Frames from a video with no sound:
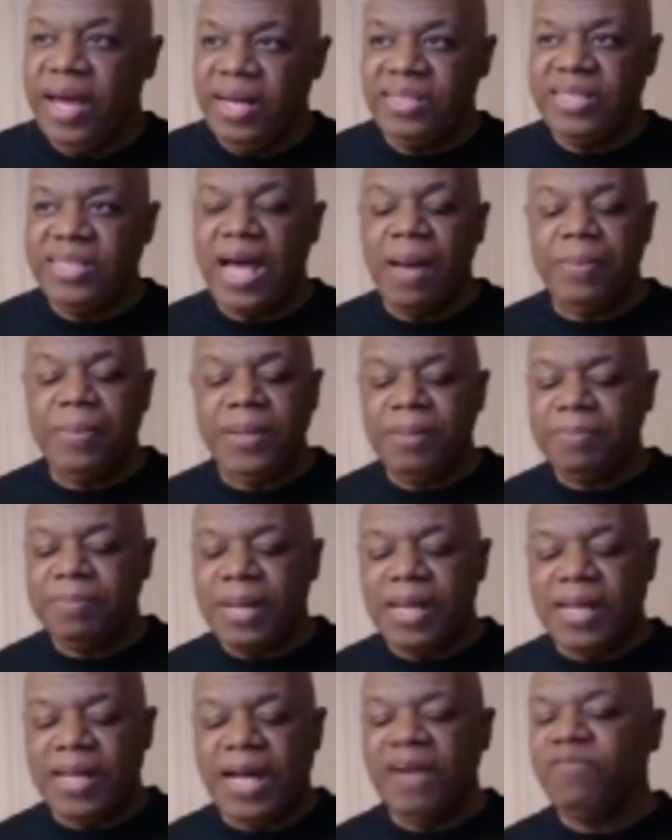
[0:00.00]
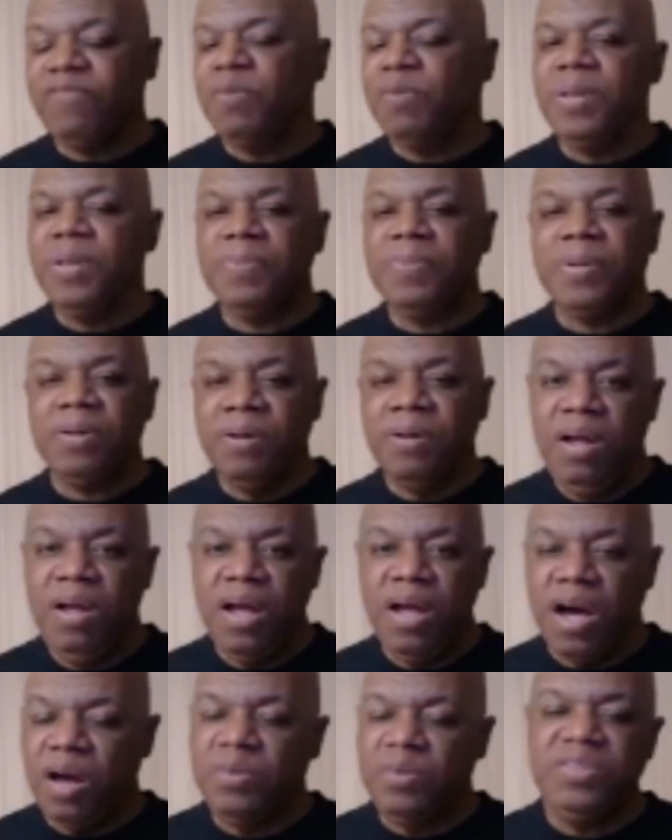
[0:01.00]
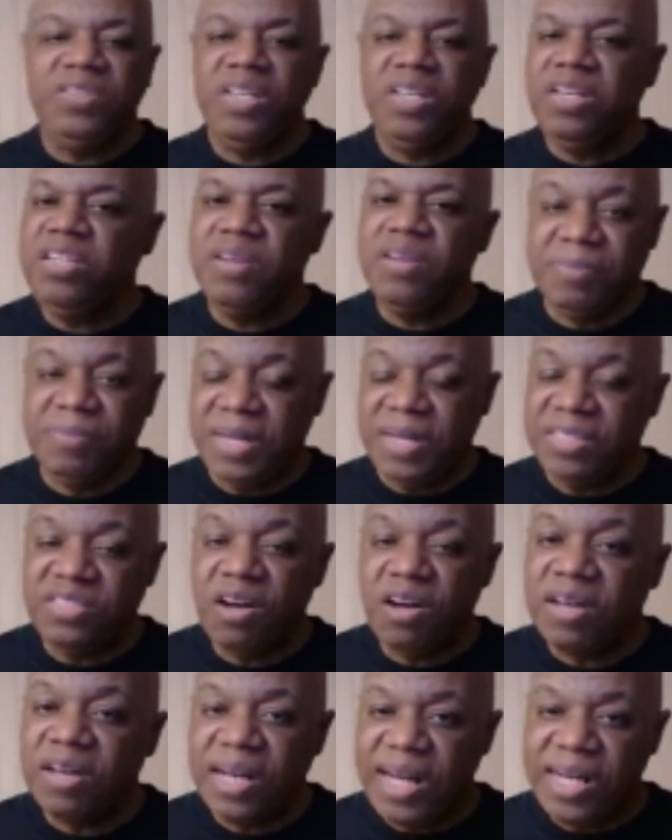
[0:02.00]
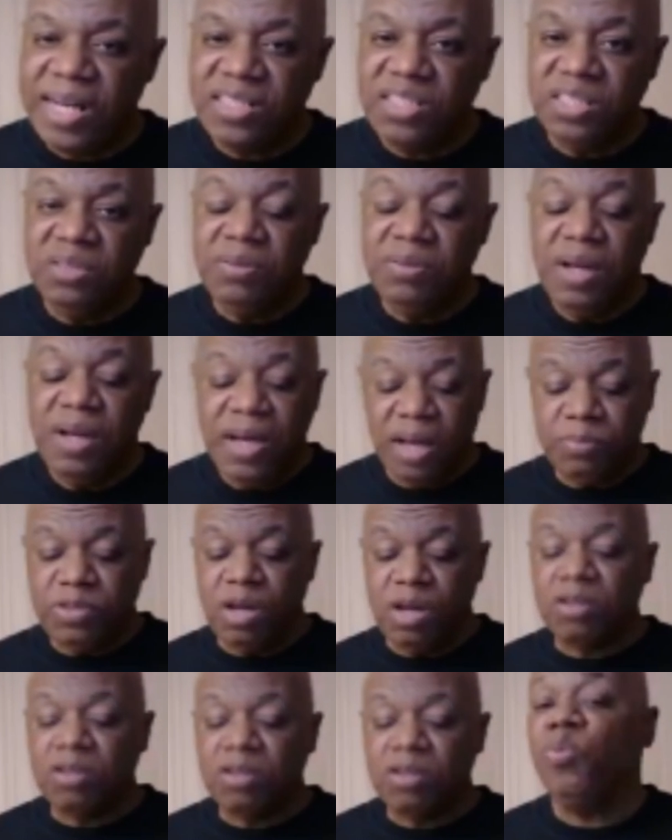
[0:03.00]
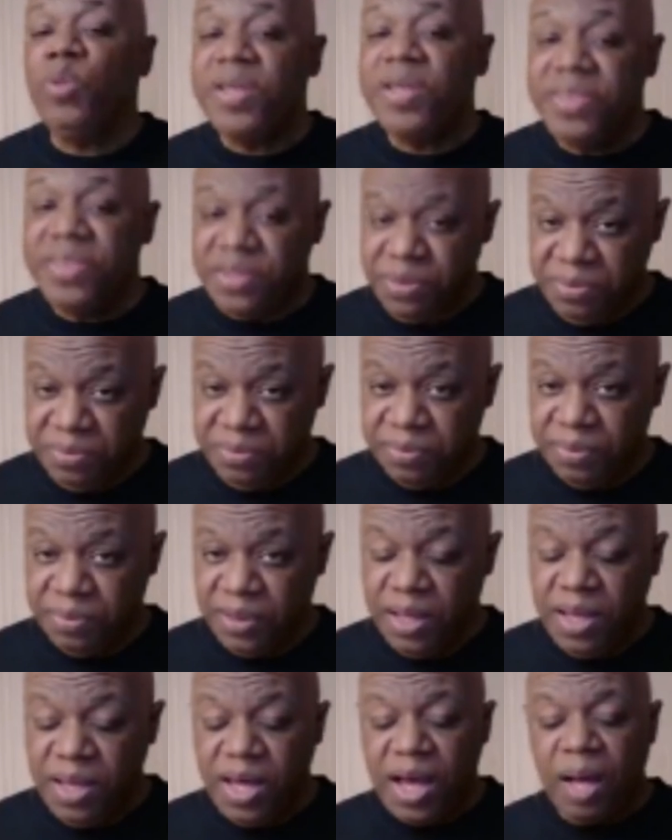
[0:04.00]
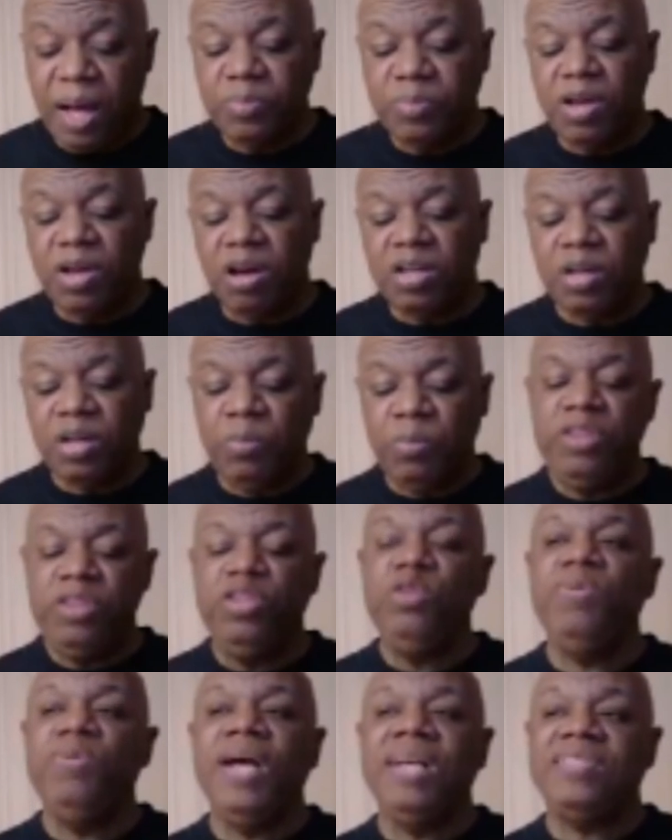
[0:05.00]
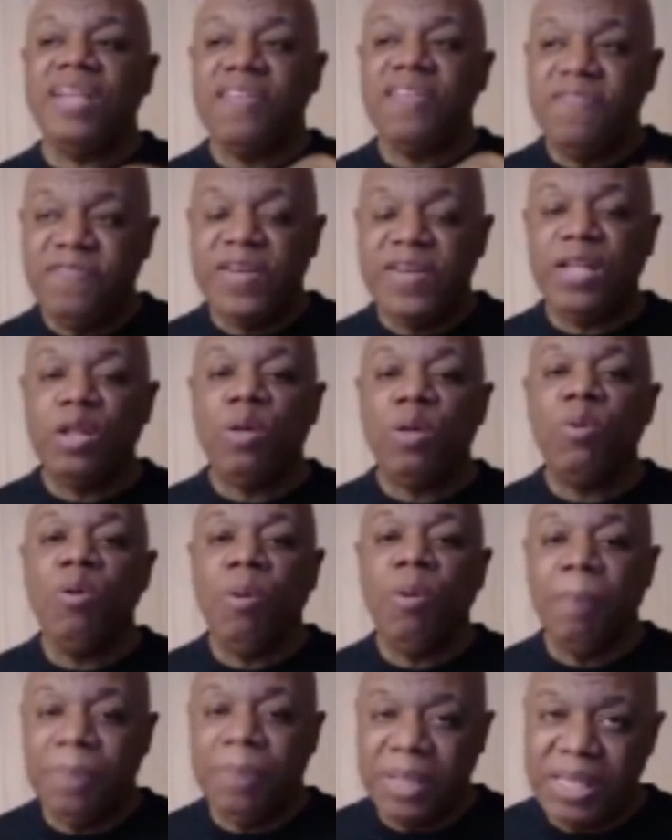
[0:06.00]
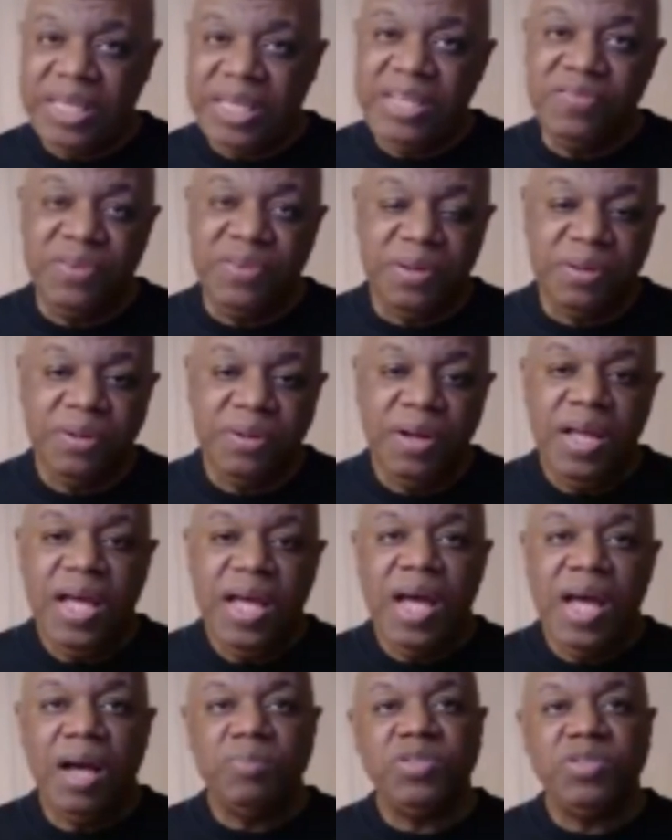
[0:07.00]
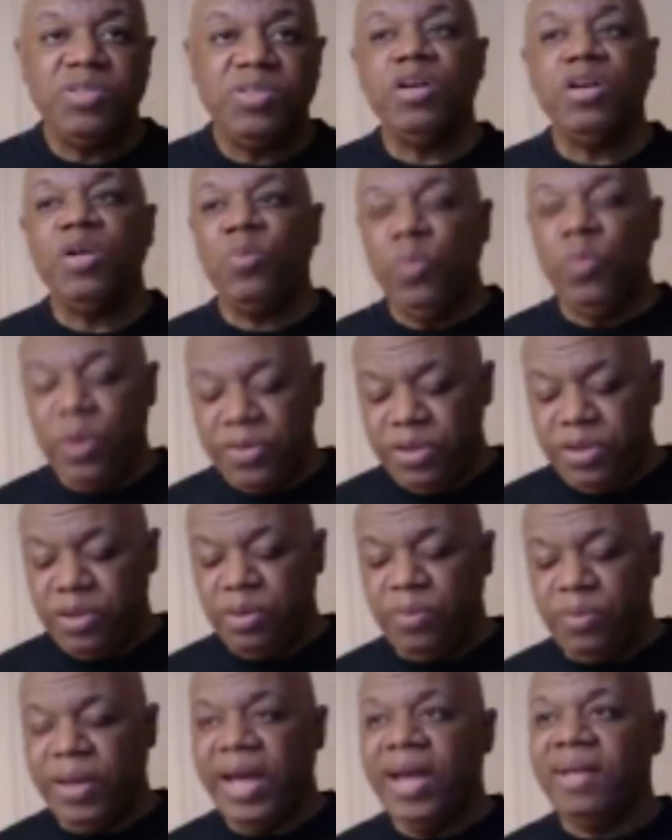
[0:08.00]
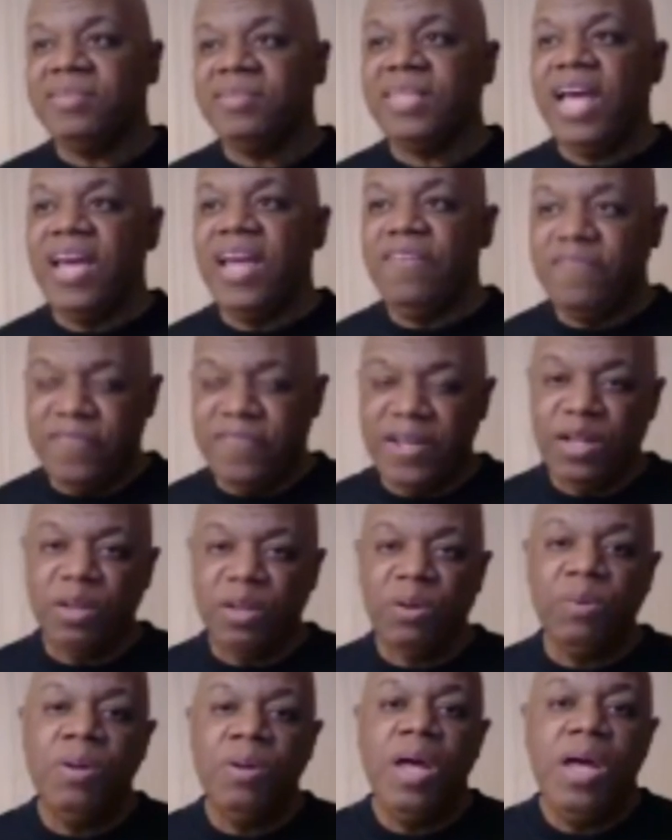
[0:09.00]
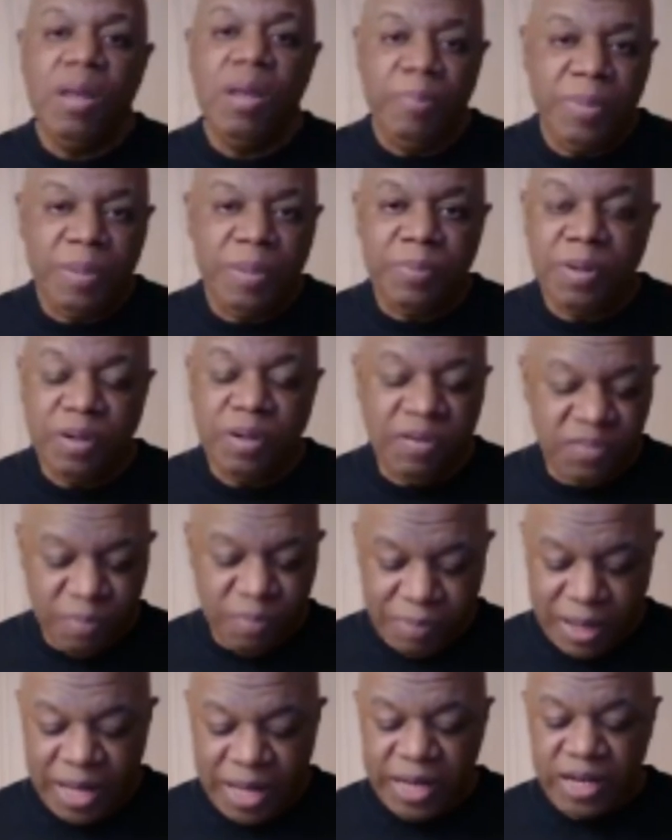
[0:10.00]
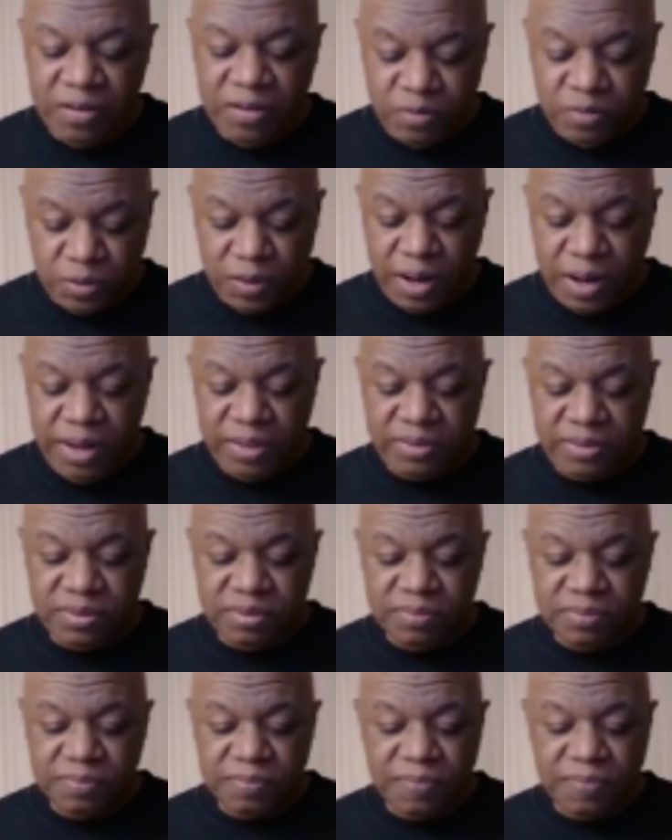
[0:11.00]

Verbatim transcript: And it's happened in my life. Remember, I always tell you, I'm not talking at you. I'm talking with you. I'm talking with you as a fellow believer. I'm talking with you as a fellow member of the body of Christ.